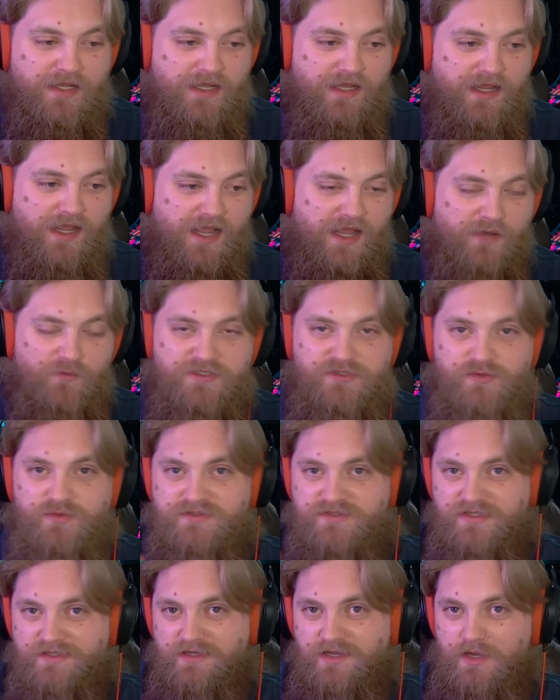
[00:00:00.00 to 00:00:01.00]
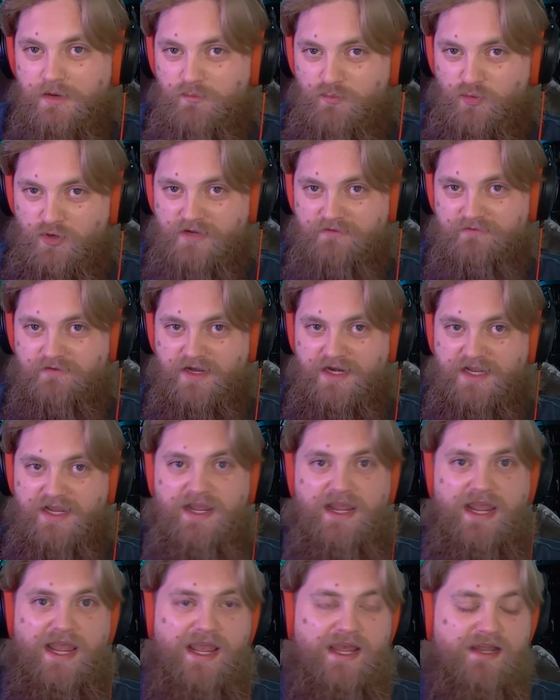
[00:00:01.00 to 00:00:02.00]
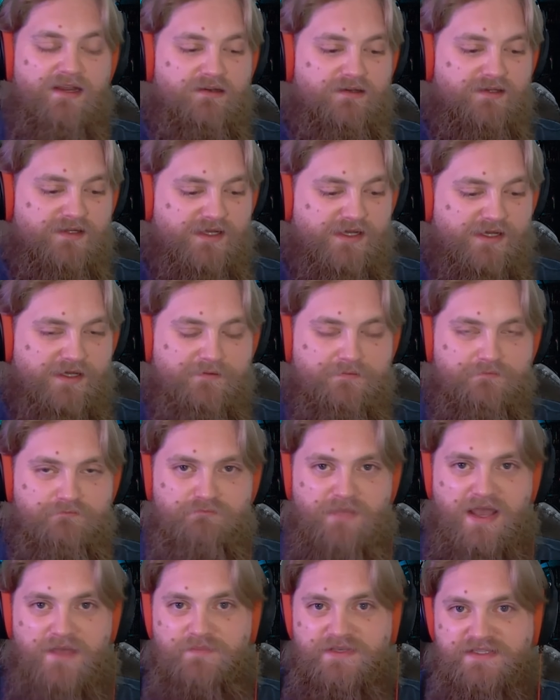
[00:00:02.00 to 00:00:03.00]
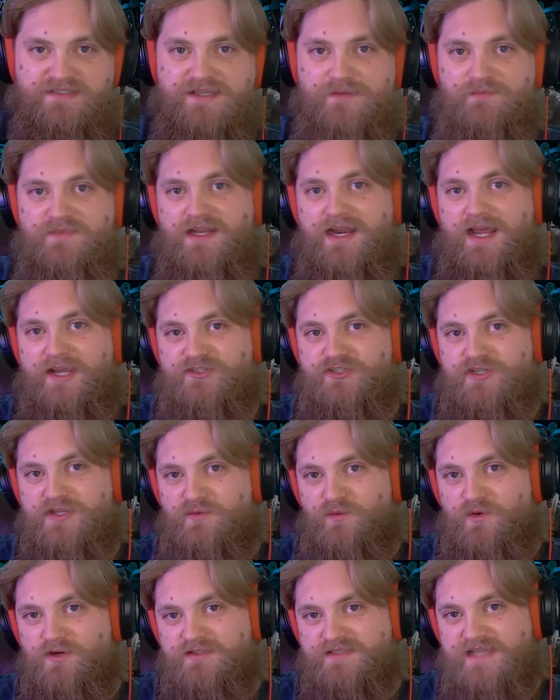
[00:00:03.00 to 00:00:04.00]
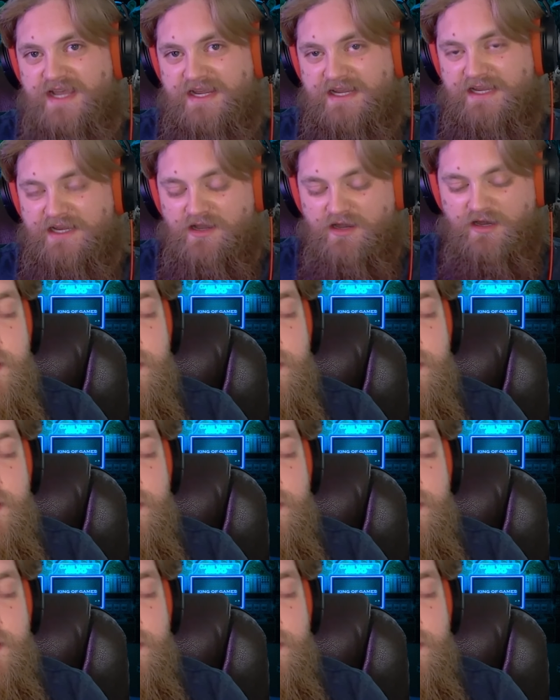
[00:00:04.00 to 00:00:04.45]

uh, which was pretty funny and uh, might be something actually worth taking on.